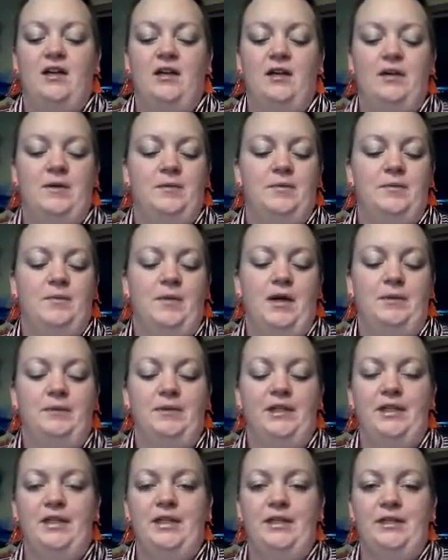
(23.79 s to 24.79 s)
I'm
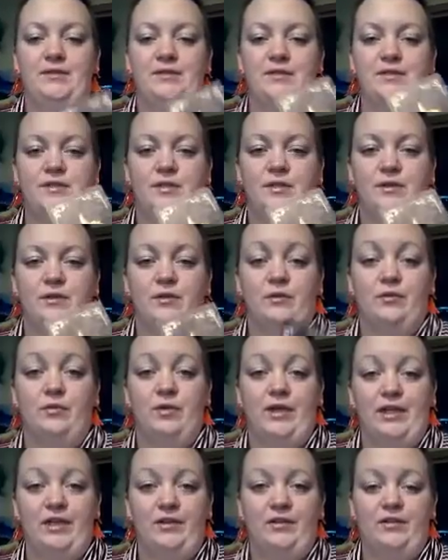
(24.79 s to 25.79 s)
going to use the
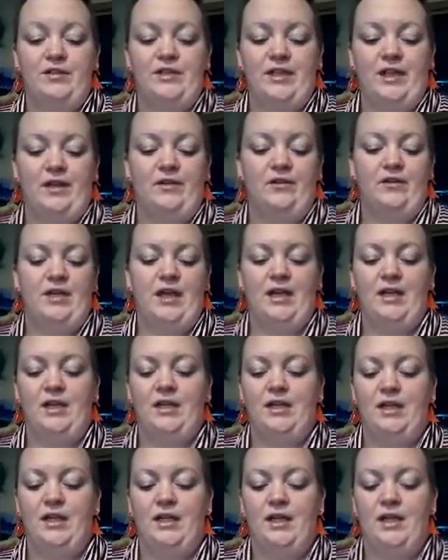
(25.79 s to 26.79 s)
regular tarot deck,
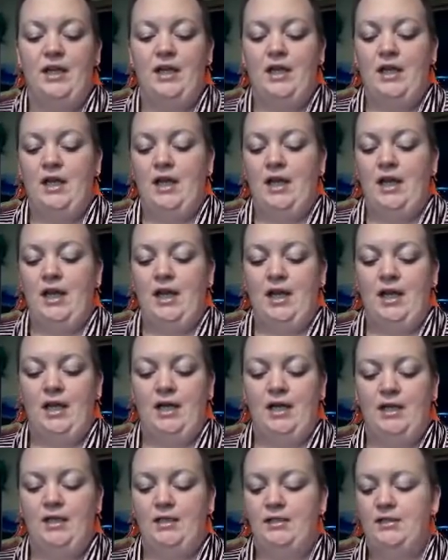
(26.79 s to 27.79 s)

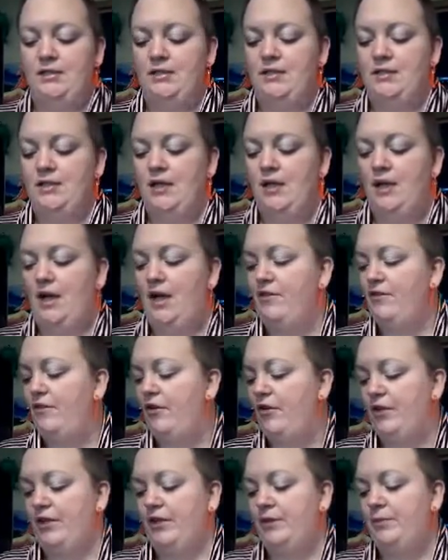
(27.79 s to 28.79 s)
and I've
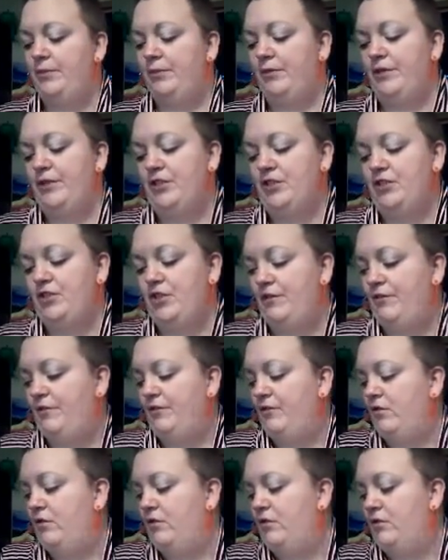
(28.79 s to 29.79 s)
already
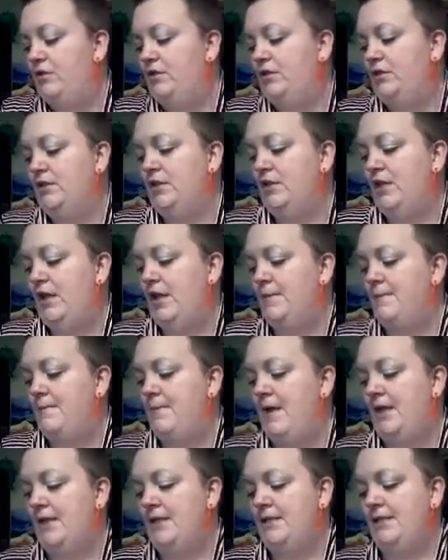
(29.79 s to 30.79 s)
pre-shuffled and
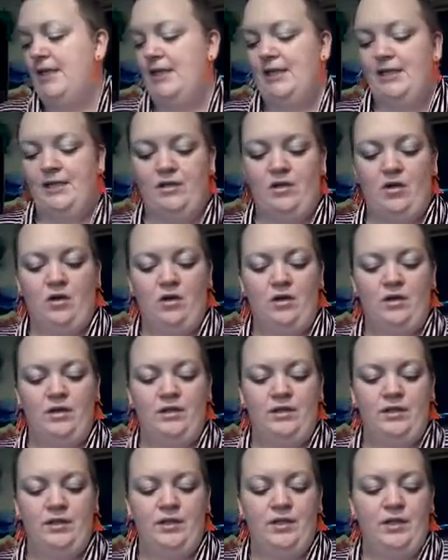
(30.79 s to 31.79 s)
meditated
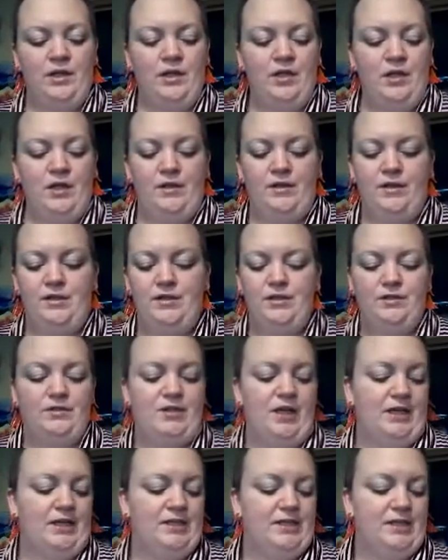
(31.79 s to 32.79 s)
on the two
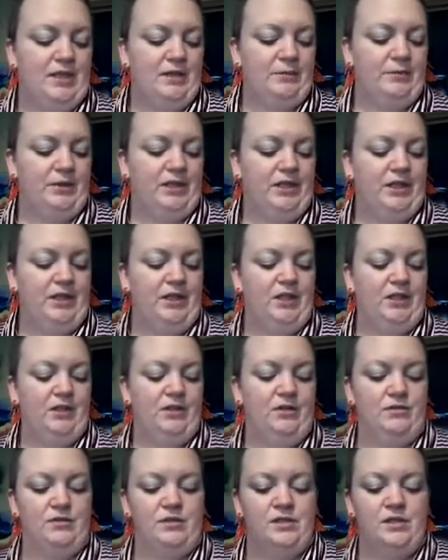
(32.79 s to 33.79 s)
decks that I'm going to
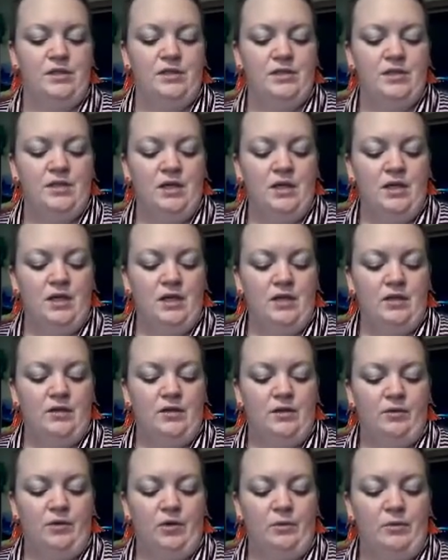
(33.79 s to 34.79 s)
use.
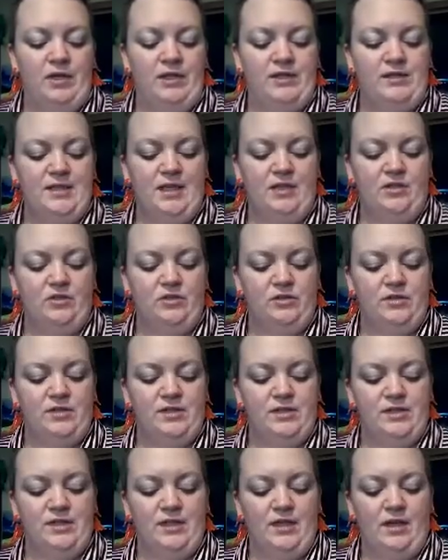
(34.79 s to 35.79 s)
The Romance Angels
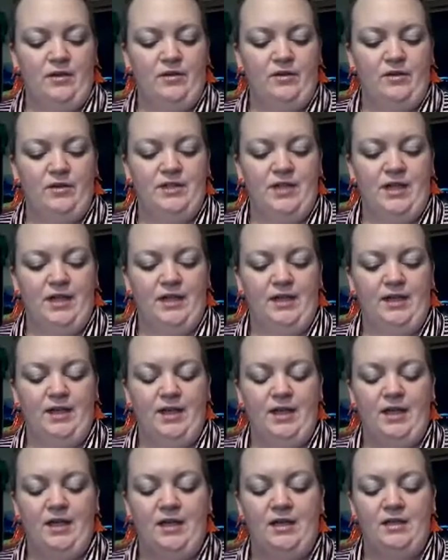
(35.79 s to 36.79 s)
is the other deck,
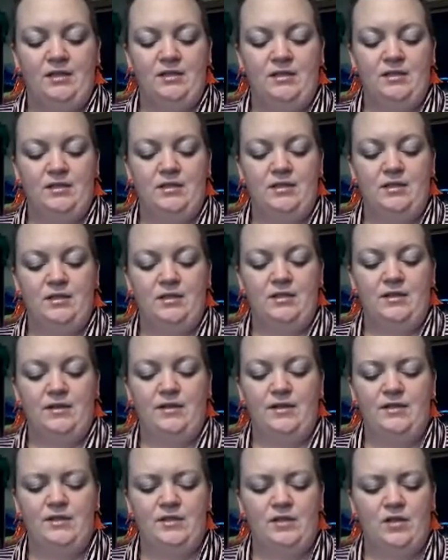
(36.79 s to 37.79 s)
and
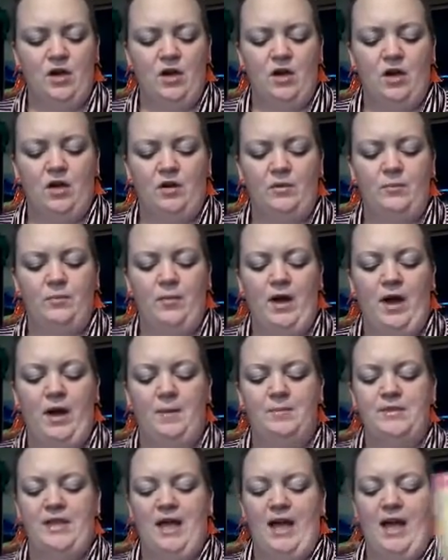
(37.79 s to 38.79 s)
this card
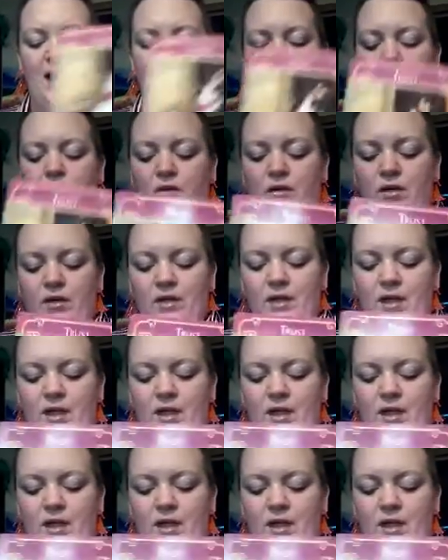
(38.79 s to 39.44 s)
popped out